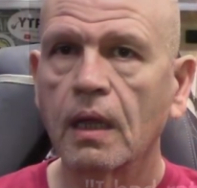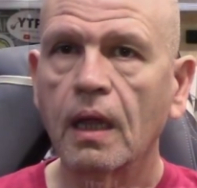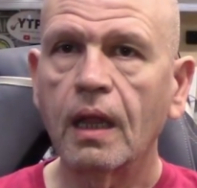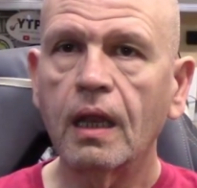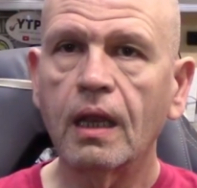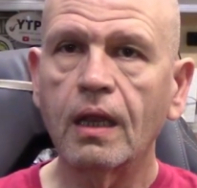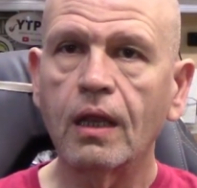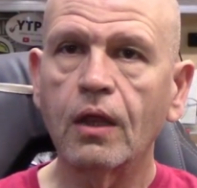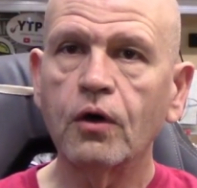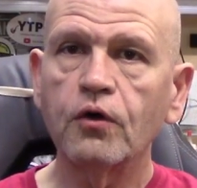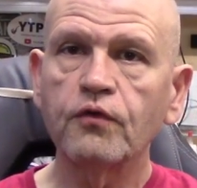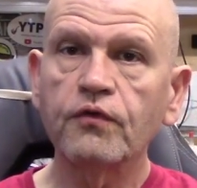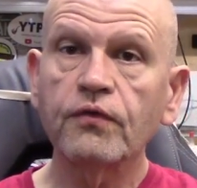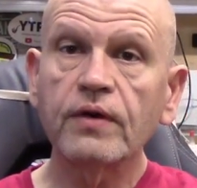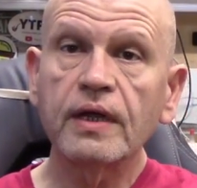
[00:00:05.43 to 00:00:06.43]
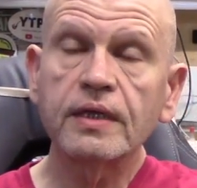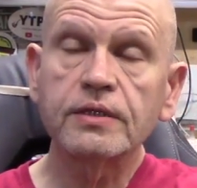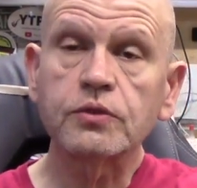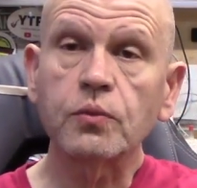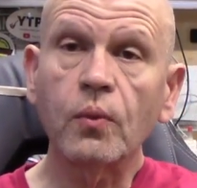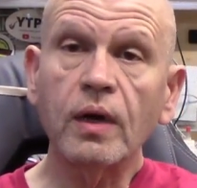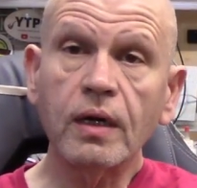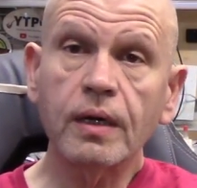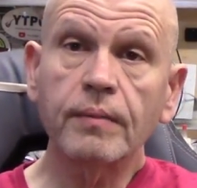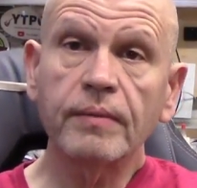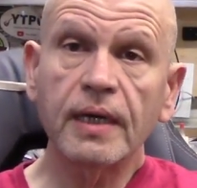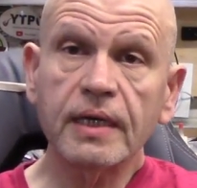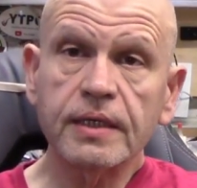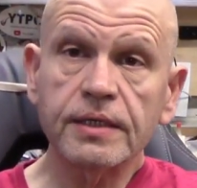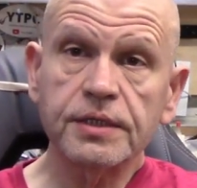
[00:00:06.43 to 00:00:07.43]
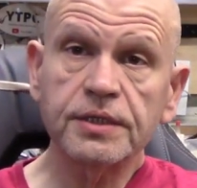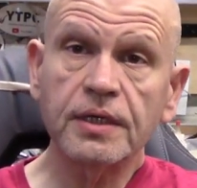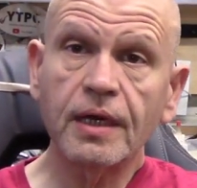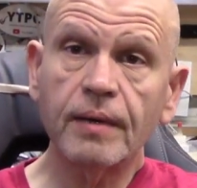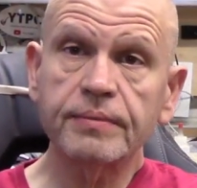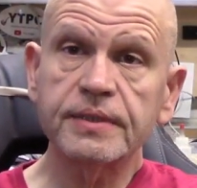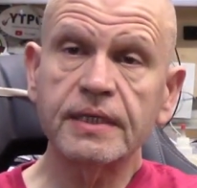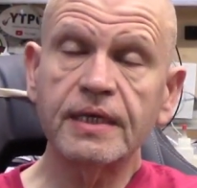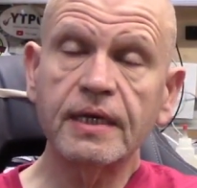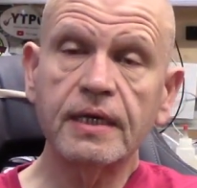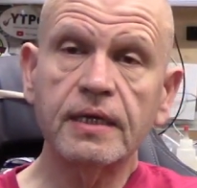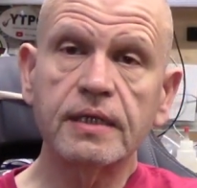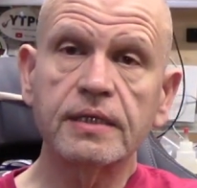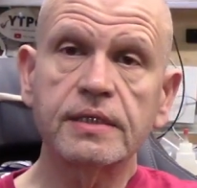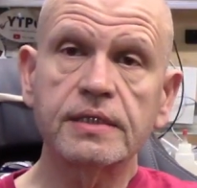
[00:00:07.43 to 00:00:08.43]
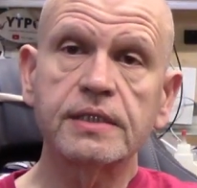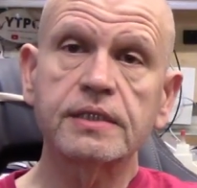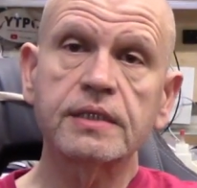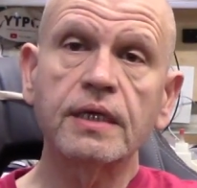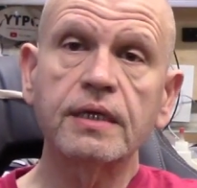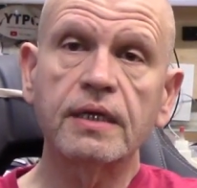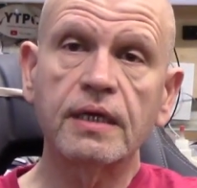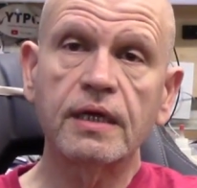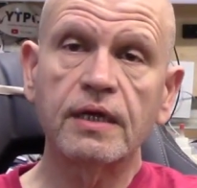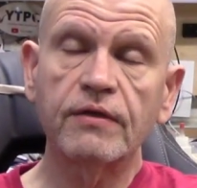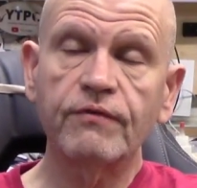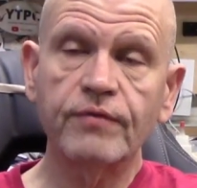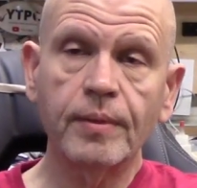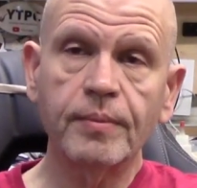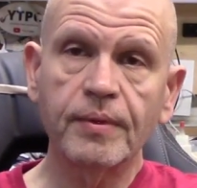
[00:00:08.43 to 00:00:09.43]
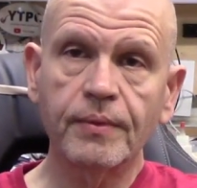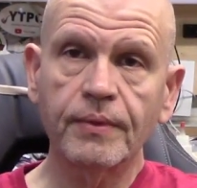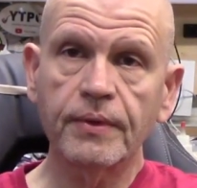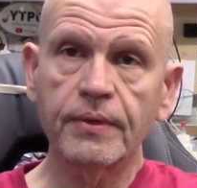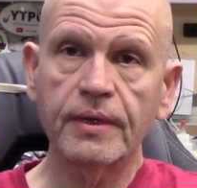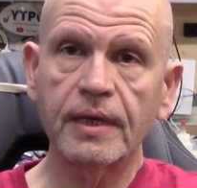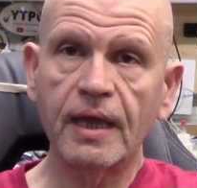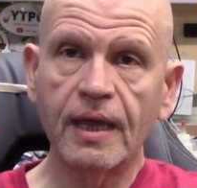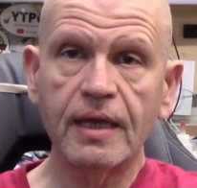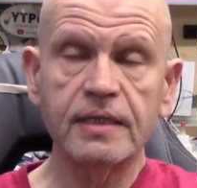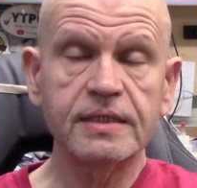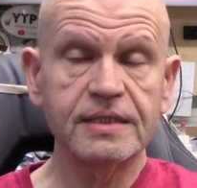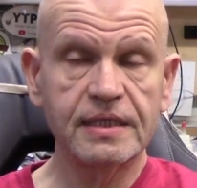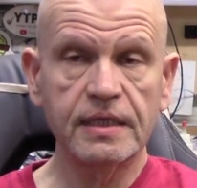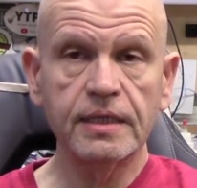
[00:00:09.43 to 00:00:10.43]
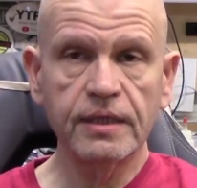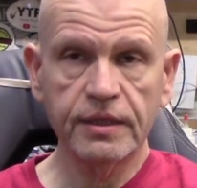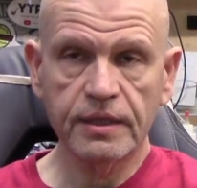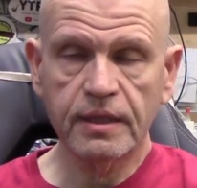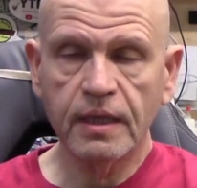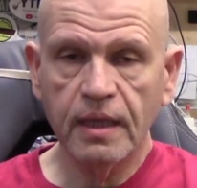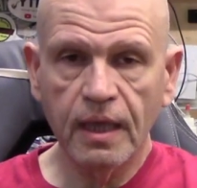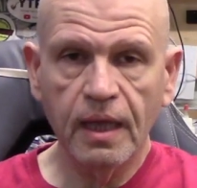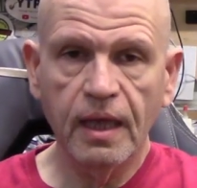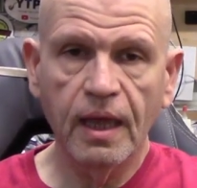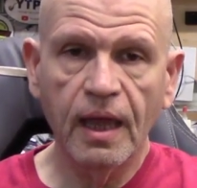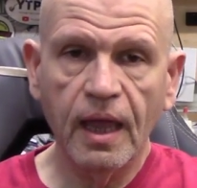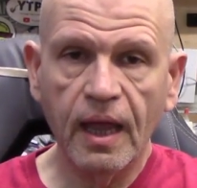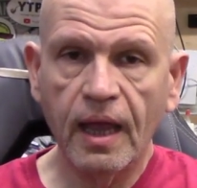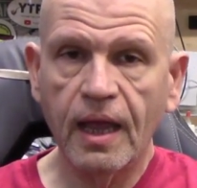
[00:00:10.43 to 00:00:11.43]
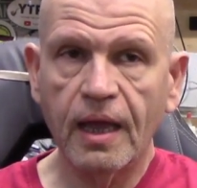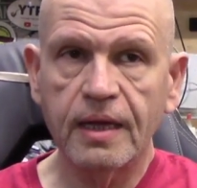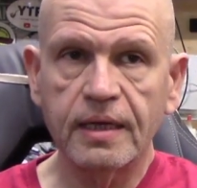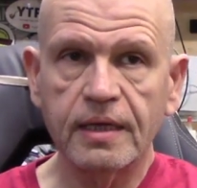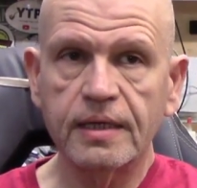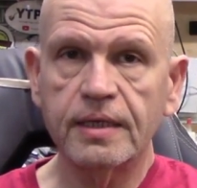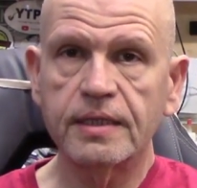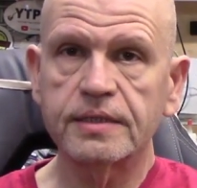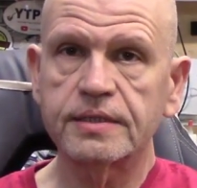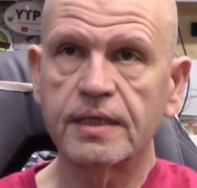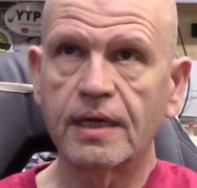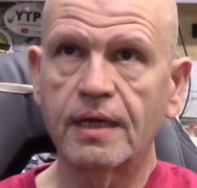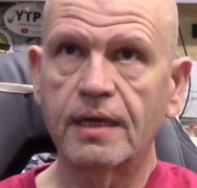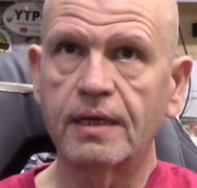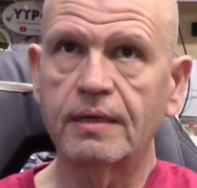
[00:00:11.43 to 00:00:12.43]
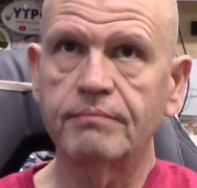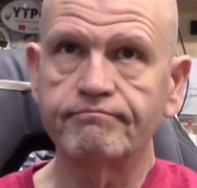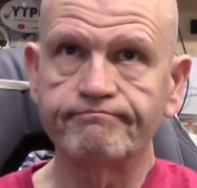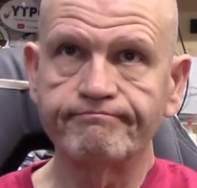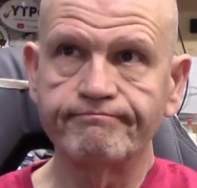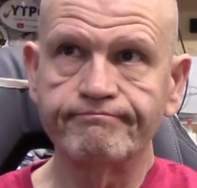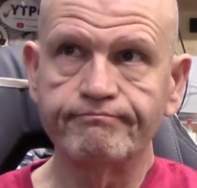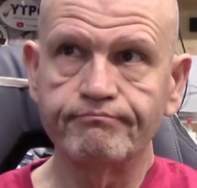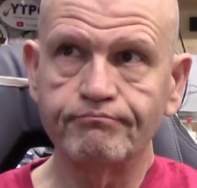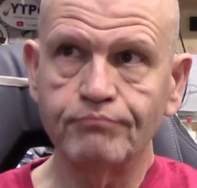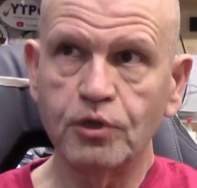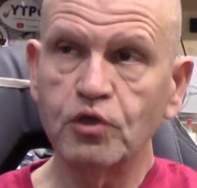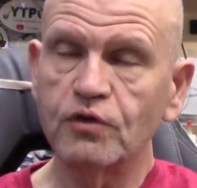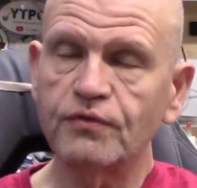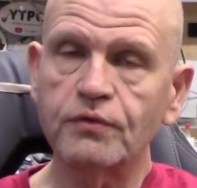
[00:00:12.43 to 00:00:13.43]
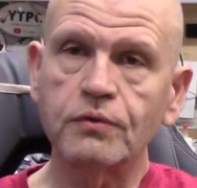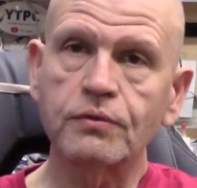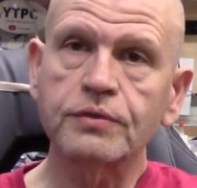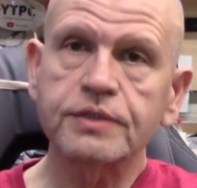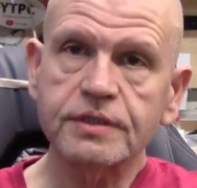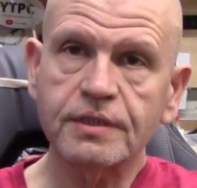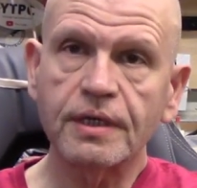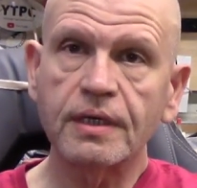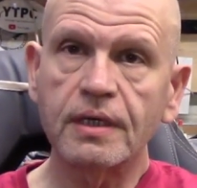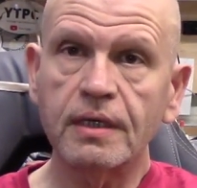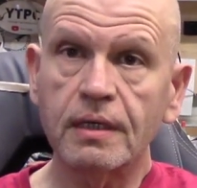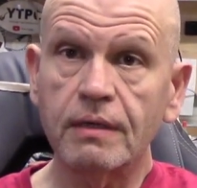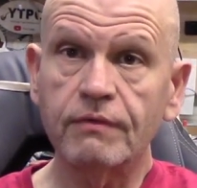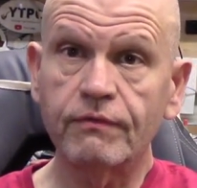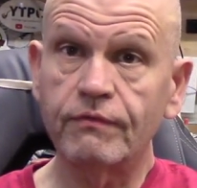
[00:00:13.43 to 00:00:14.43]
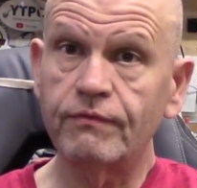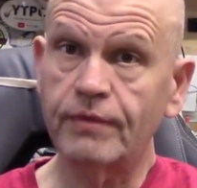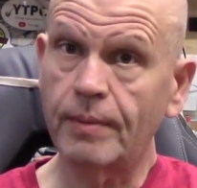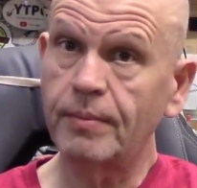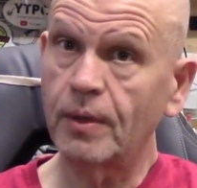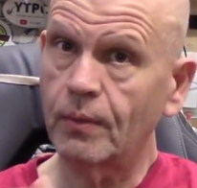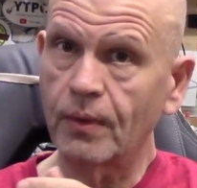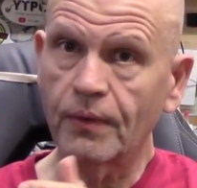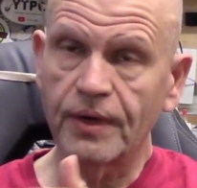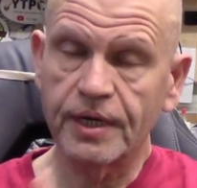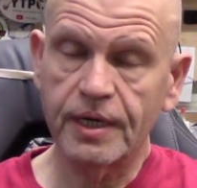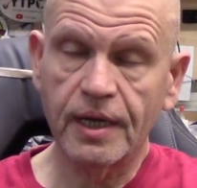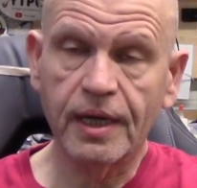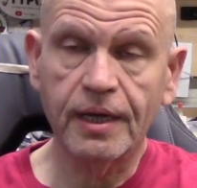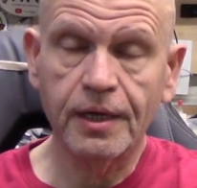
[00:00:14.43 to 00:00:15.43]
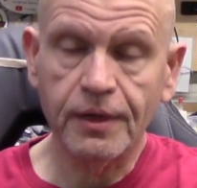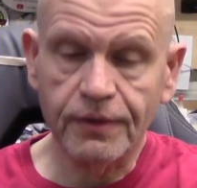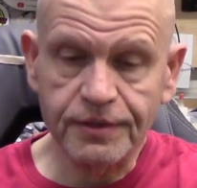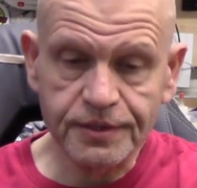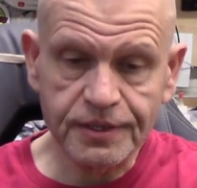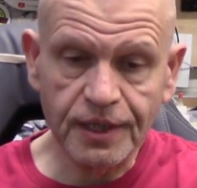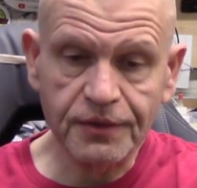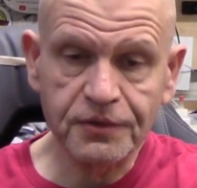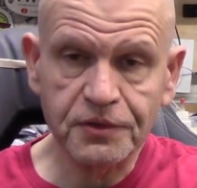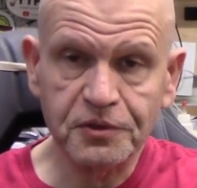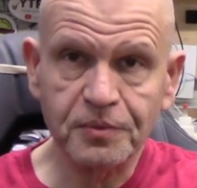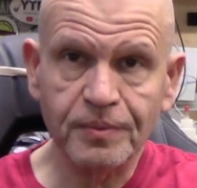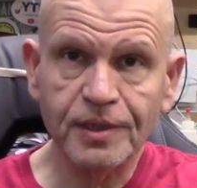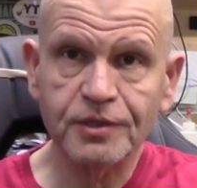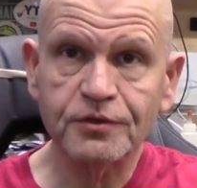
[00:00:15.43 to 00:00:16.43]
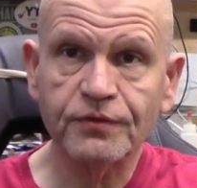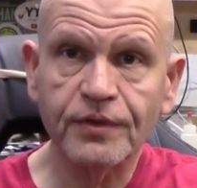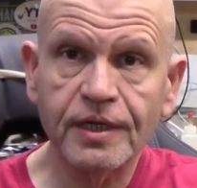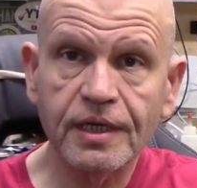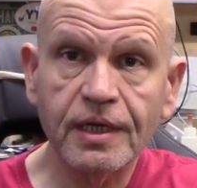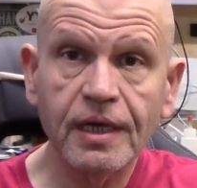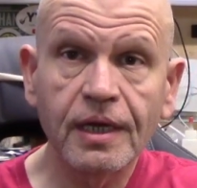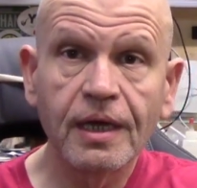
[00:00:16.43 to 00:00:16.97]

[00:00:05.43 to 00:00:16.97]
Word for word: Hello friends, welcome back to the shop. Today is Sunday, February 18th, and it is a beautiful sunny February day here in southeastern Pennsylvania.